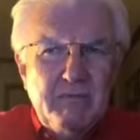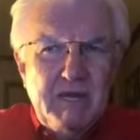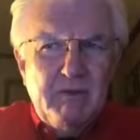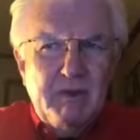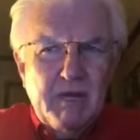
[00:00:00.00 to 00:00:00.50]
to
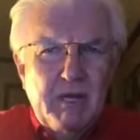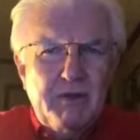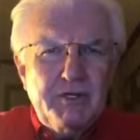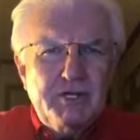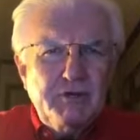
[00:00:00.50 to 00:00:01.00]
be with
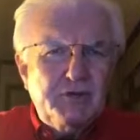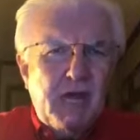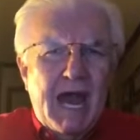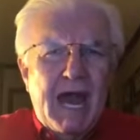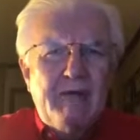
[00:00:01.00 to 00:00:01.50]
others whose
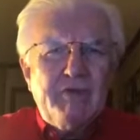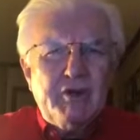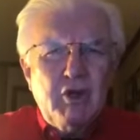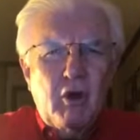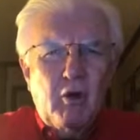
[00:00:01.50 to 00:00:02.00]
lives
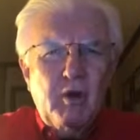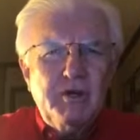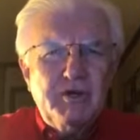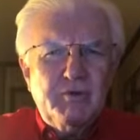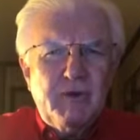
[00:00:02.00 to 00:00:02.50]
are
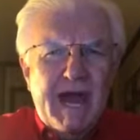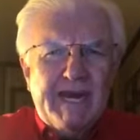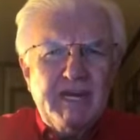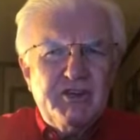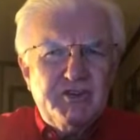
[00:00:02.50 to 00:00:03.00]
torn to
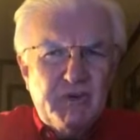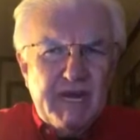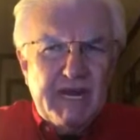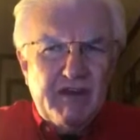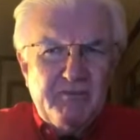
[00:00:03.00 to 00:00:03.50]
ragged
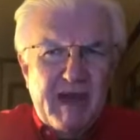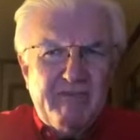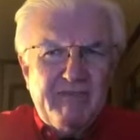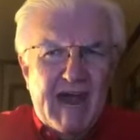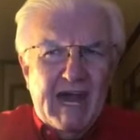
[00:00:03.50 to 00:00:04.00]
shreds
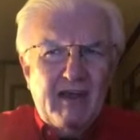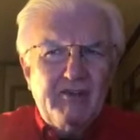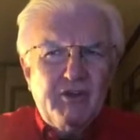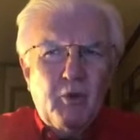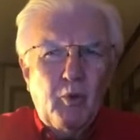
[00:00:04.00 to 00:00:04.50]
by
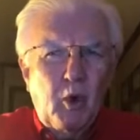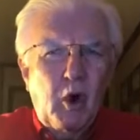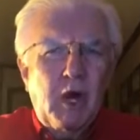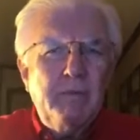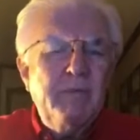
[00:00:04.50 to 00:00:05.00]
violence or
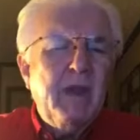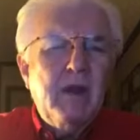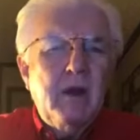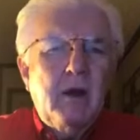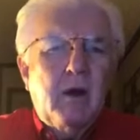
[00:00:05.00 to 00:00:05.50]
war
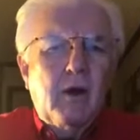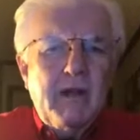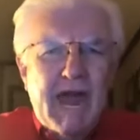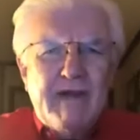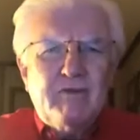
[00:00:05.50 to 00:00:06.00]
or
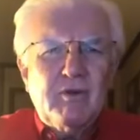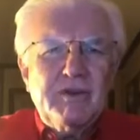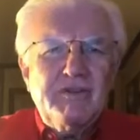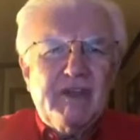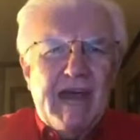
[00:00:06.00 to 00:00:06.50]
natural
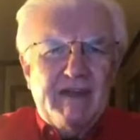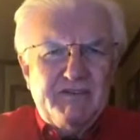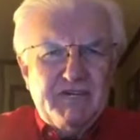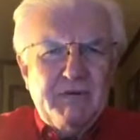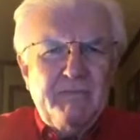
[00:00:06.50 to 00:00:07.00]

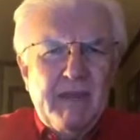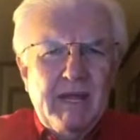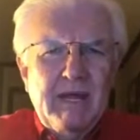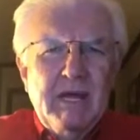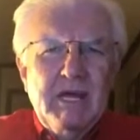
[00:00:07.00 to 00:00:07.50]
disaster.
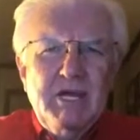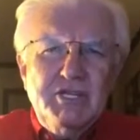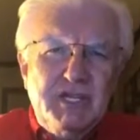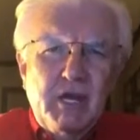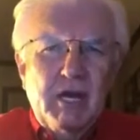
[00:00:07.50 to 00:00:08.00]

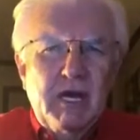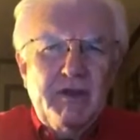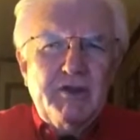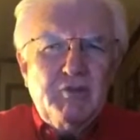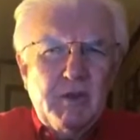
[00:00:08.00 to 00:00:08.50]
Still
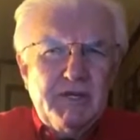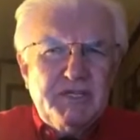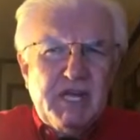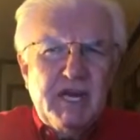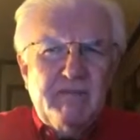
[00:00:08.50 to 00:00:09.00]
others will
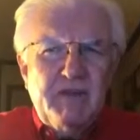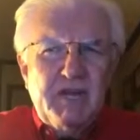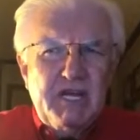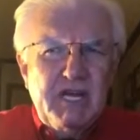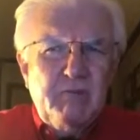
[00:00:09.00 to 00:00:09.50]
discover
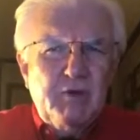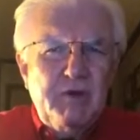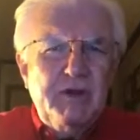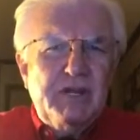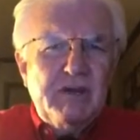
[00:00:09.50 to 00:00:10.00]
the
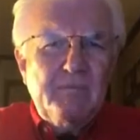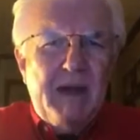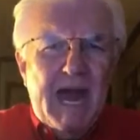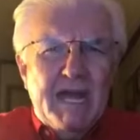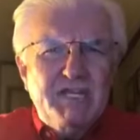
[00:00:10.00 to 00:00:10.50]
deep-rooted
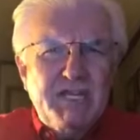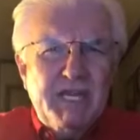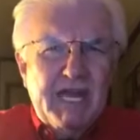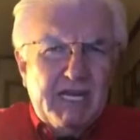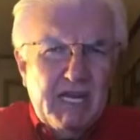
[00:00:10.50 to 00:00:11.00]

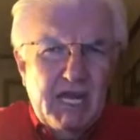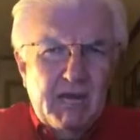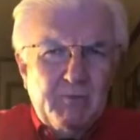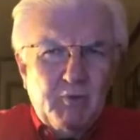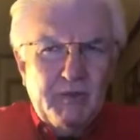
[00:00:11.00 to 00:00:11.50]
compassion that
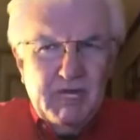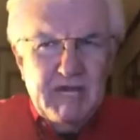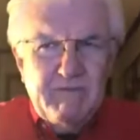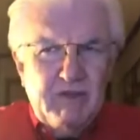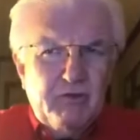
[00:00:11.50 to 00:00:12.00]
comes with
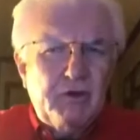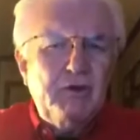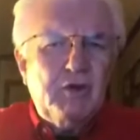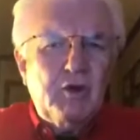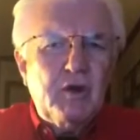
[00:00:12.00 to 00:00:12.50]
living
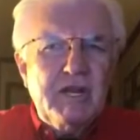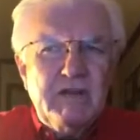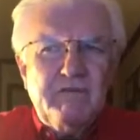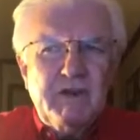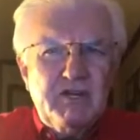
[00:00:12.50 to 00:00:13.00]
through
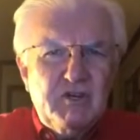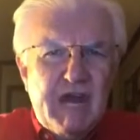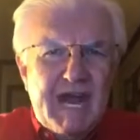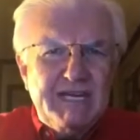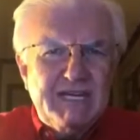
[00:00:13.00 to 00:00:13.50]
grief and
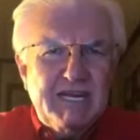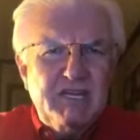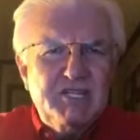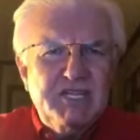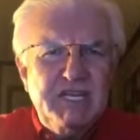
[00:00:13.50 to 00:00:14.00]

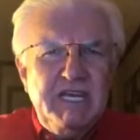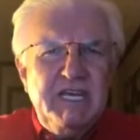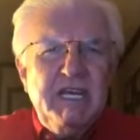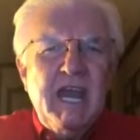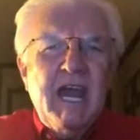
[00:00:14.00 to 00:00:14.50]
tragedy,
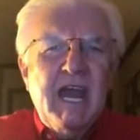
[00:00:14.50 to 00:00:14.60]
seeing